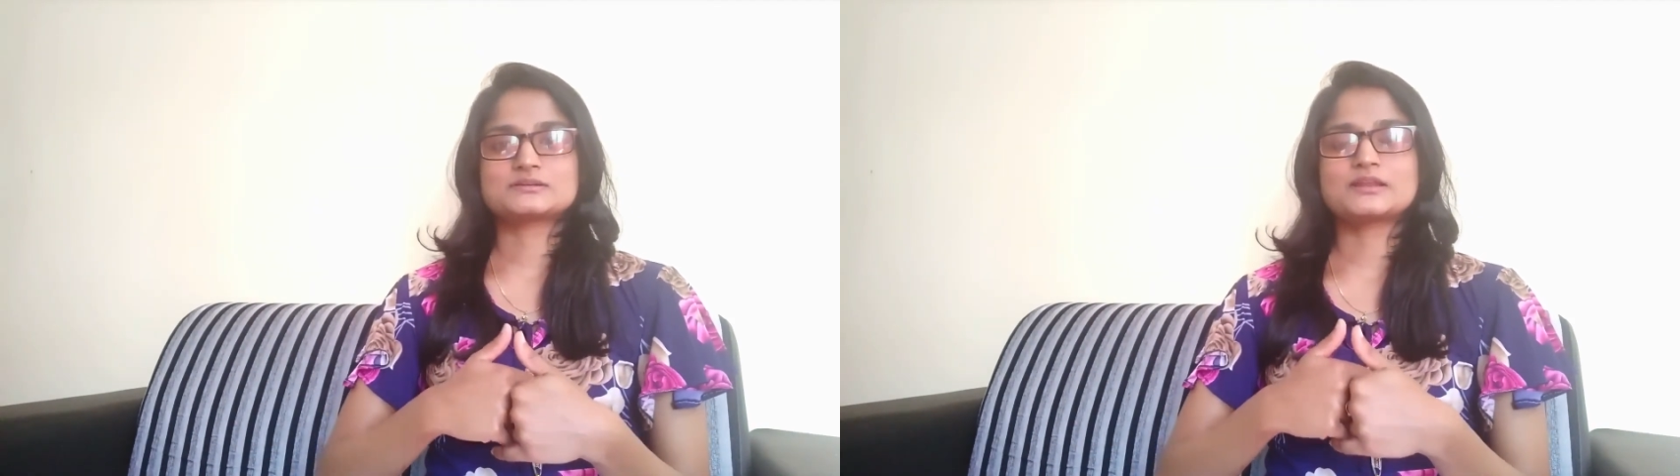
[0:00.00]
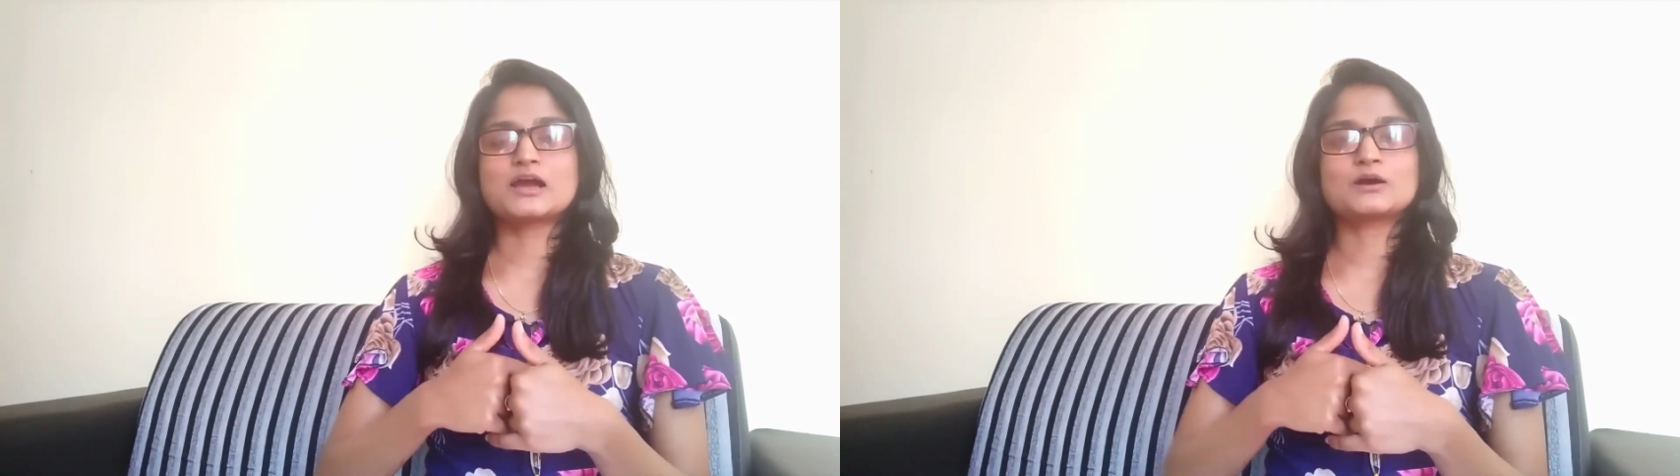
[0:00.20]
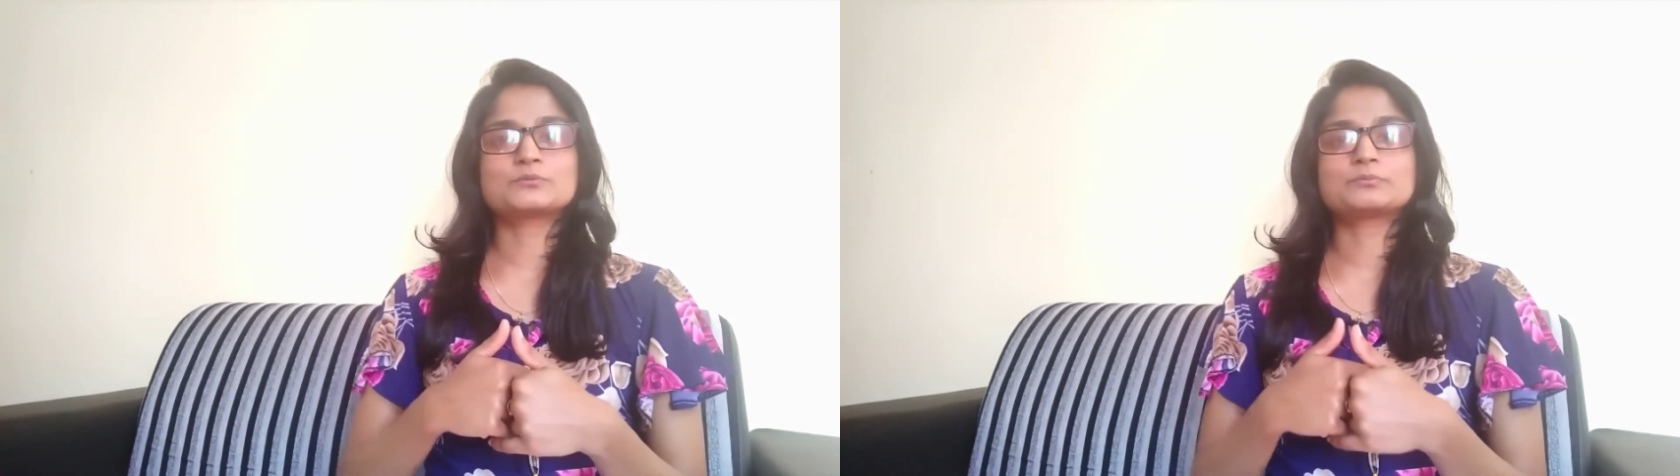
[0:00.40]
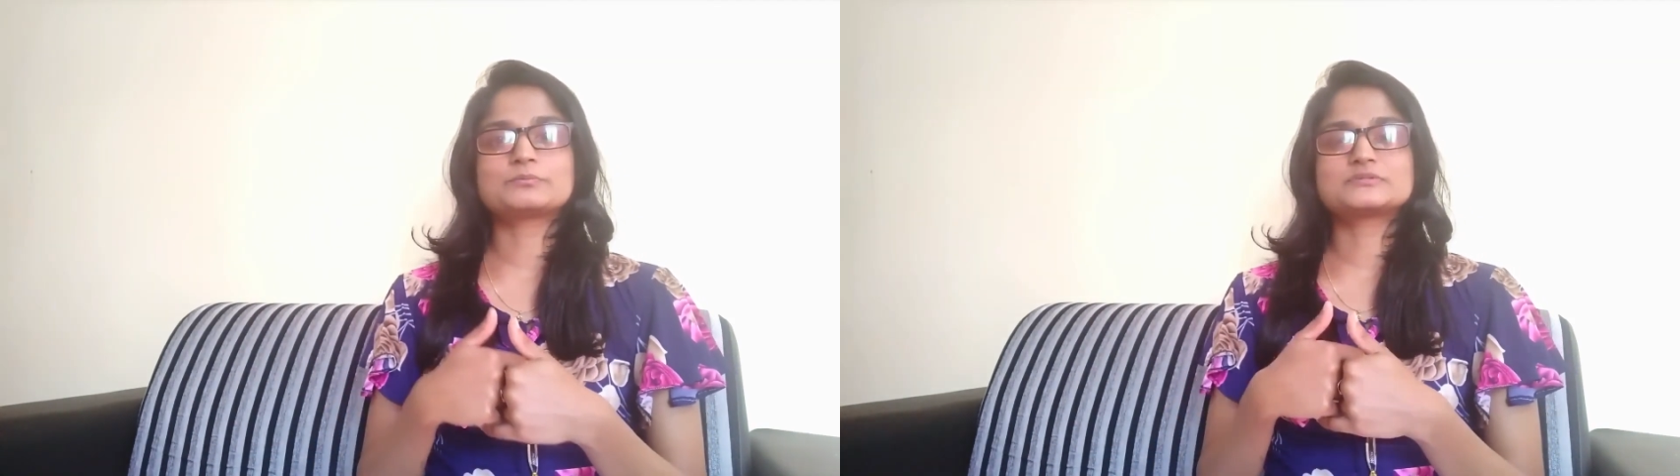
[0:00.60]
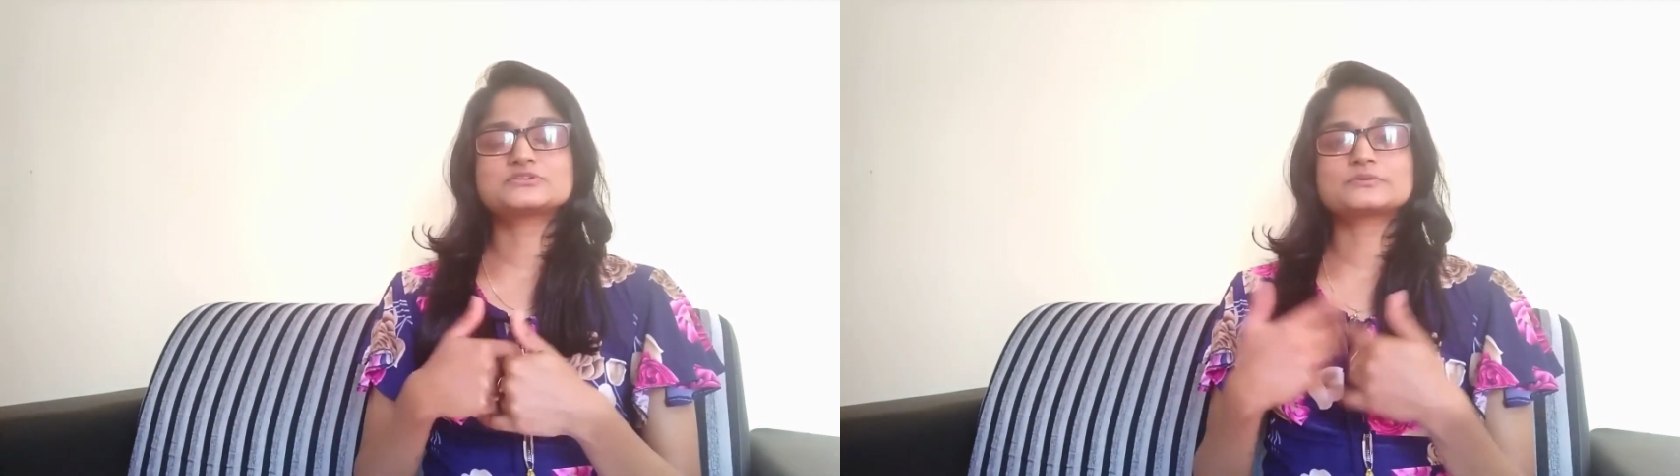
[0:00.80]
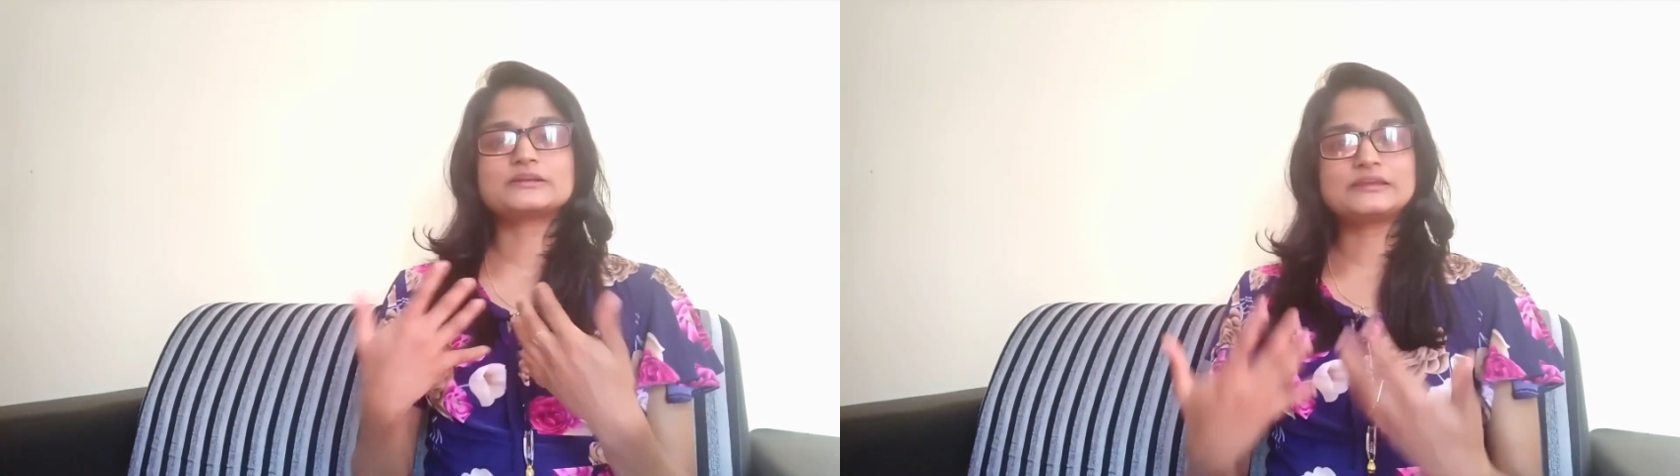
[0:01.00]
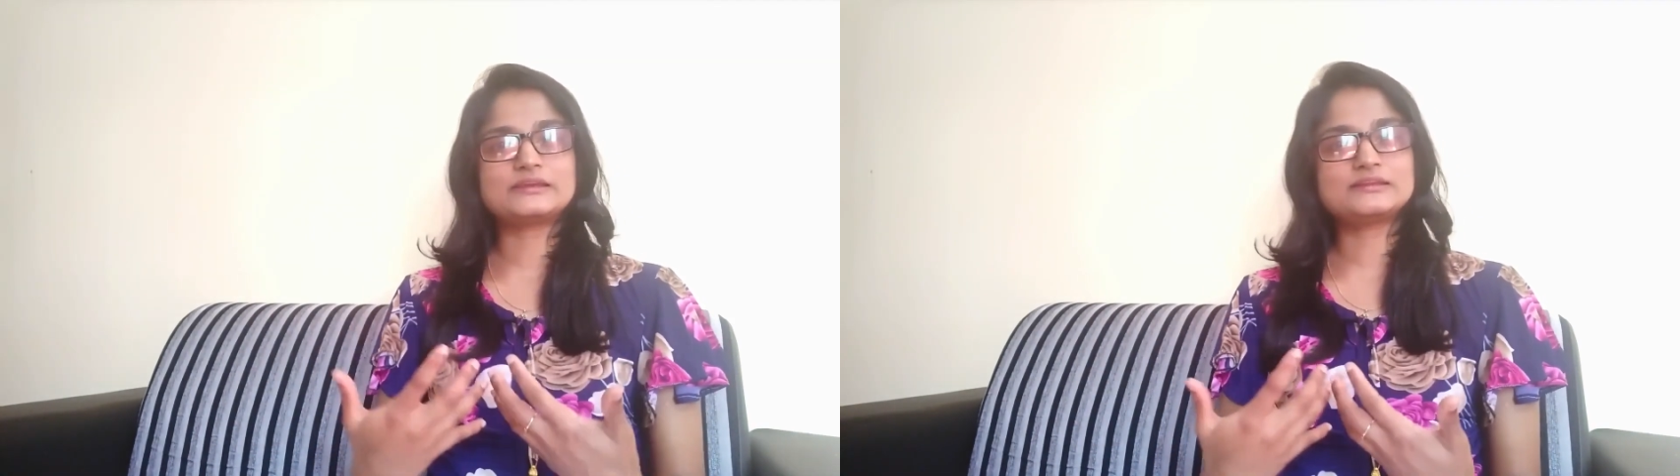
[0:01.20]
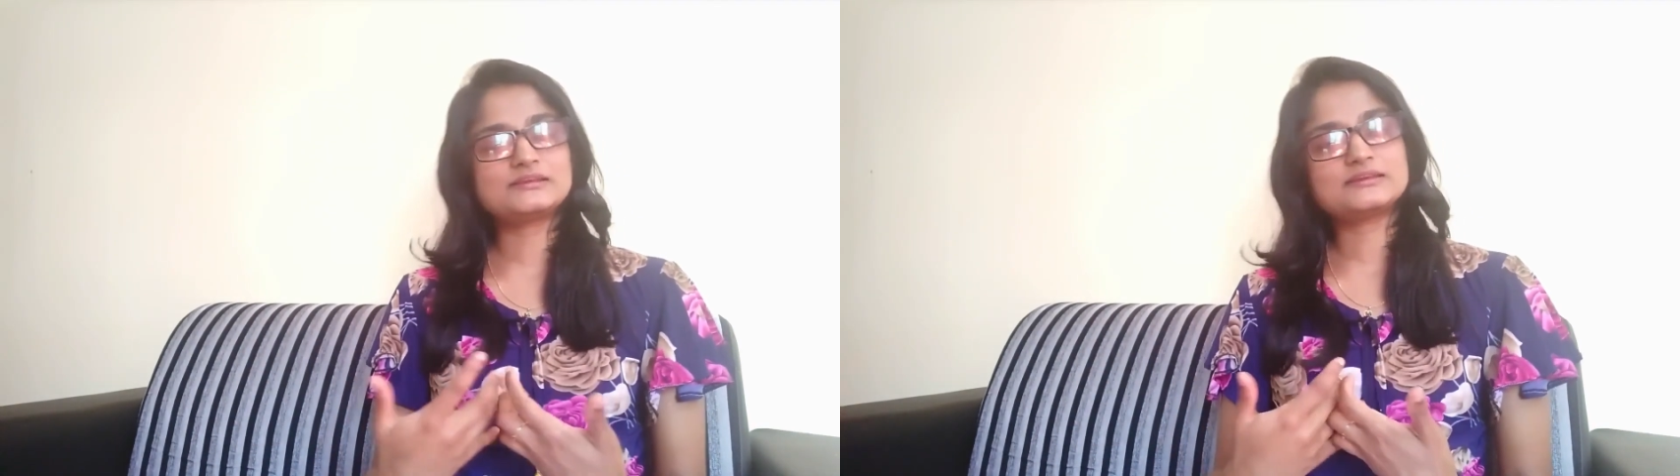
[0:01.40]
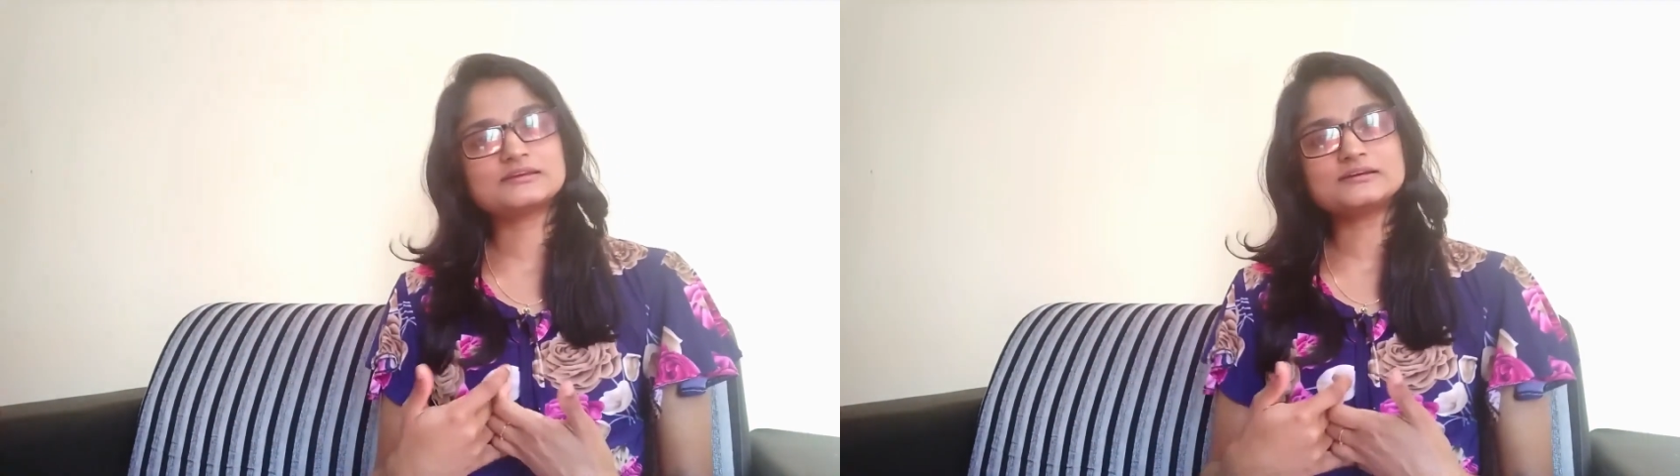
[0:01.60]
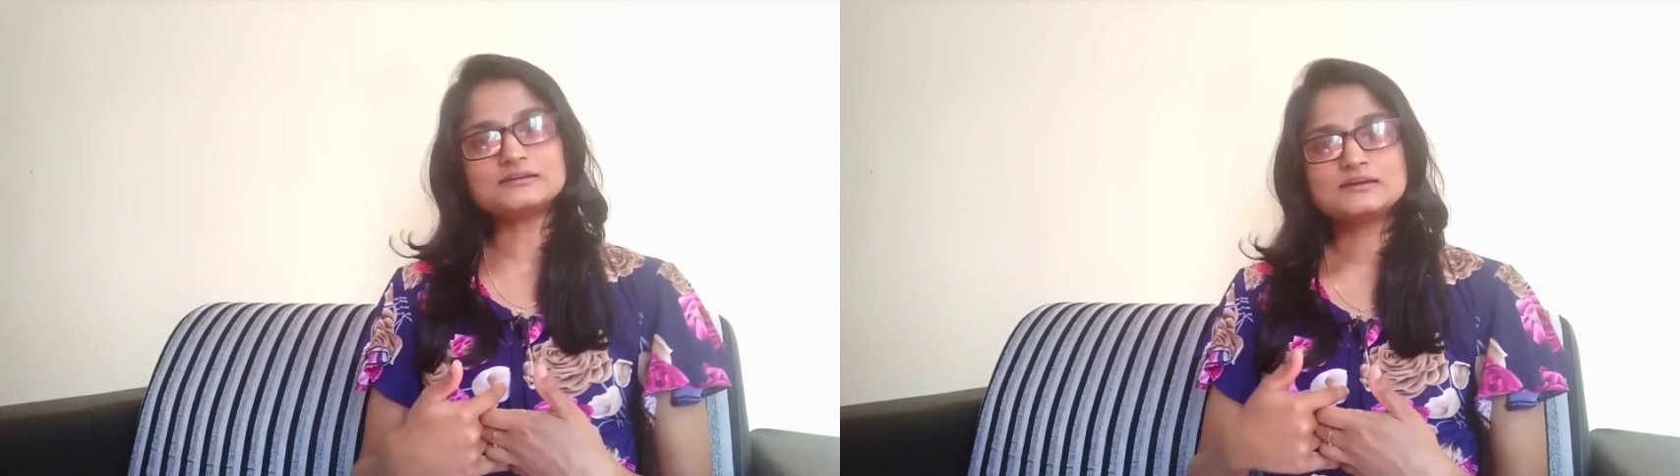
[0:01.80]
Now children, in
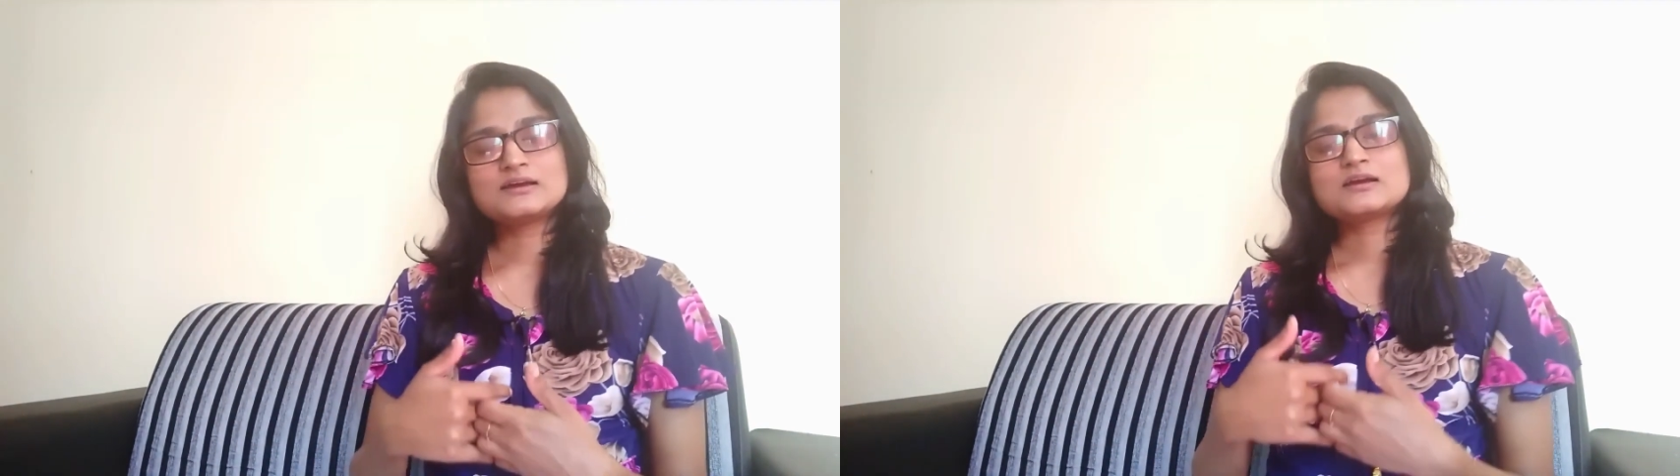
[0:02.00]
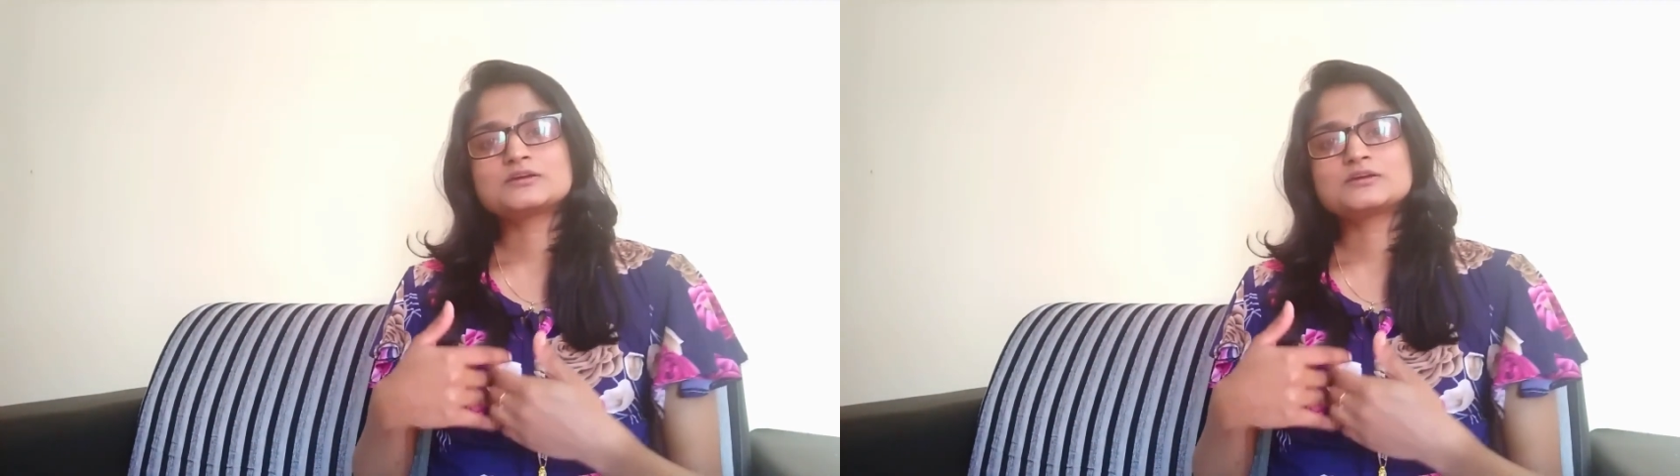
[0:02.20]
here